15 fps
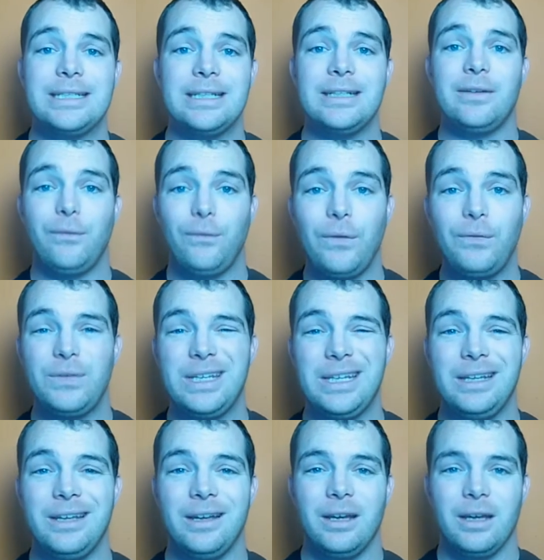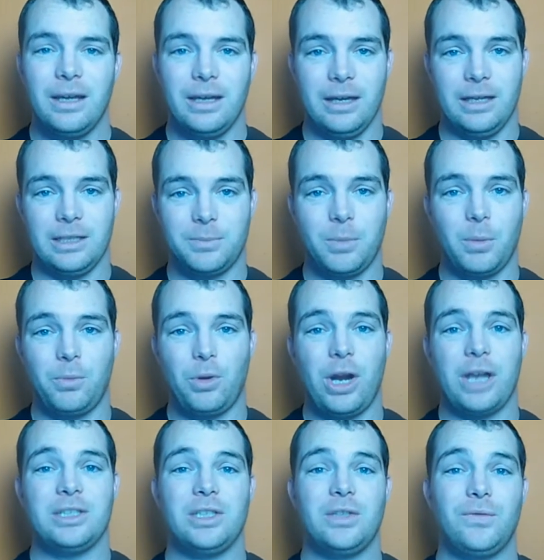did 50 spot
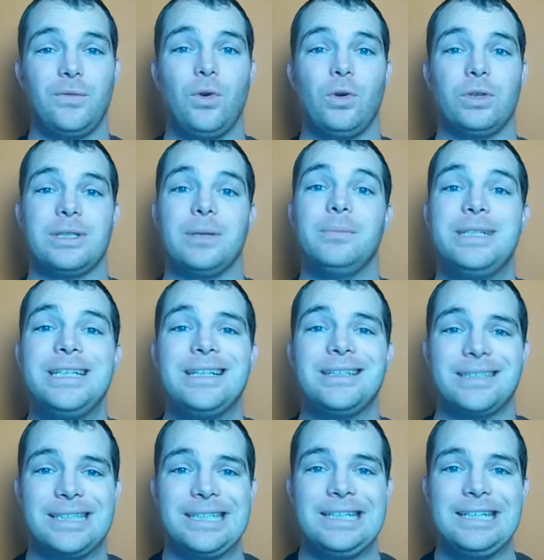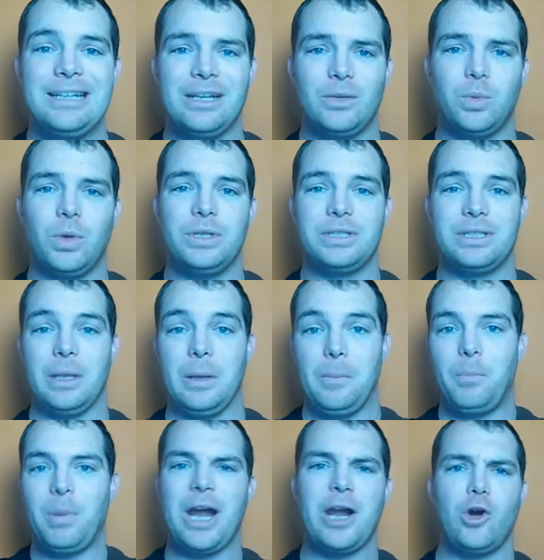prizes for some DLC. It was the
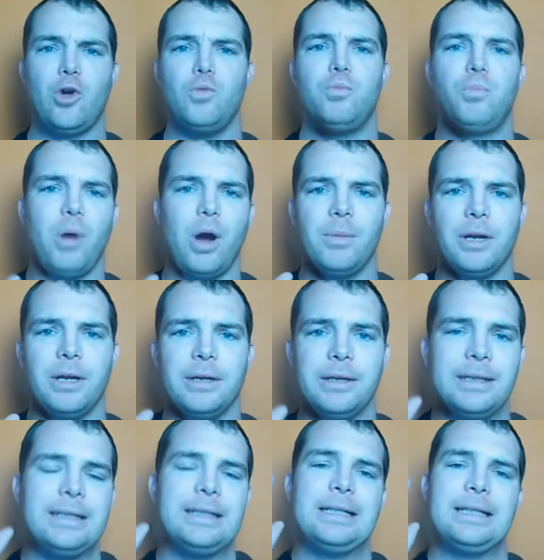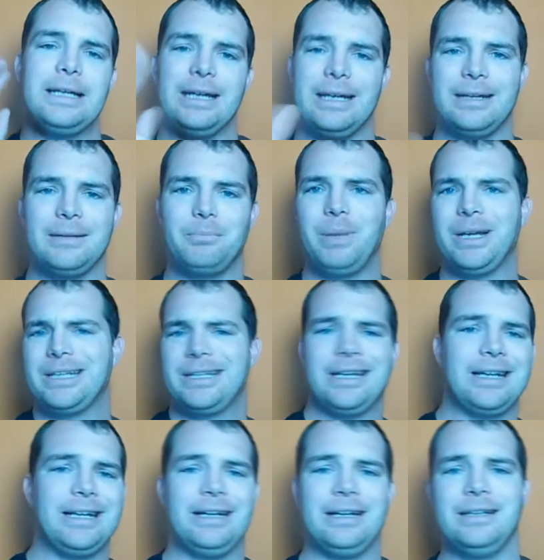Bio Bomber Butt
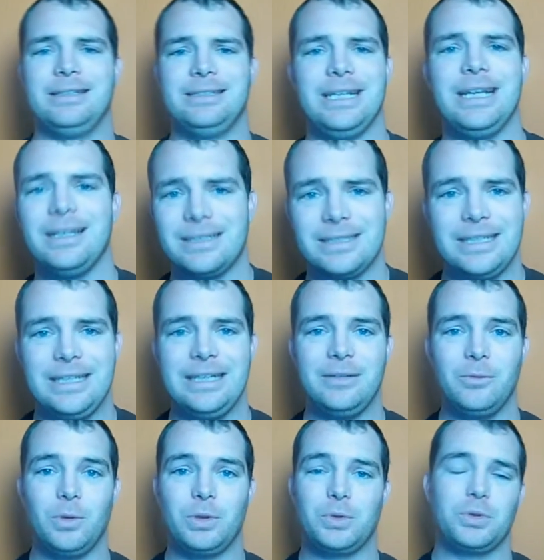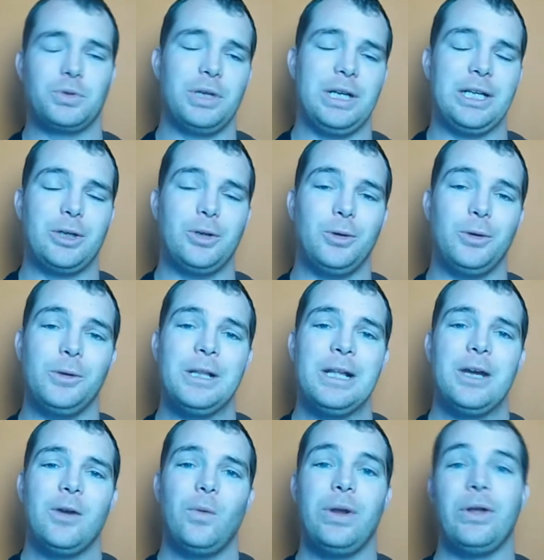Kicker DLC, which was really cool.
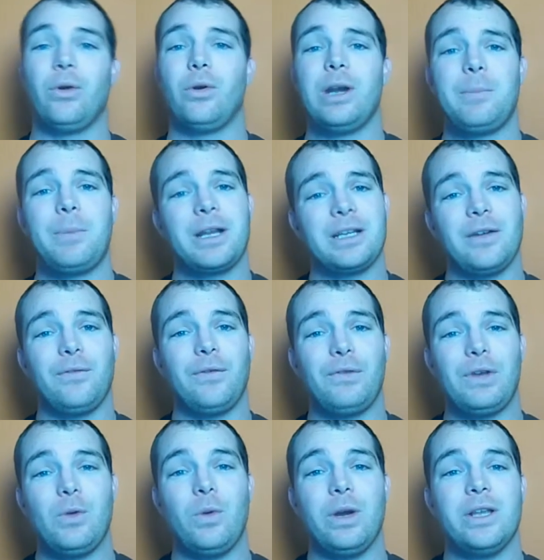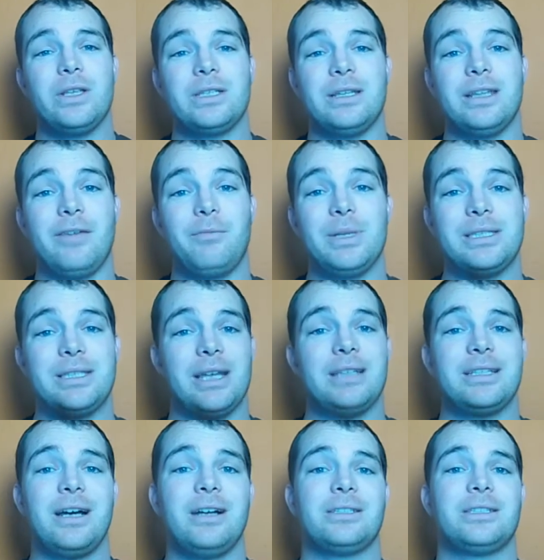We already picked up 50 winners, and they've been
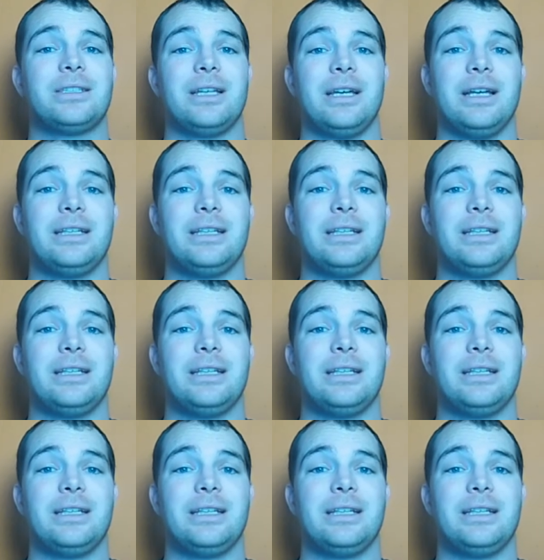sent out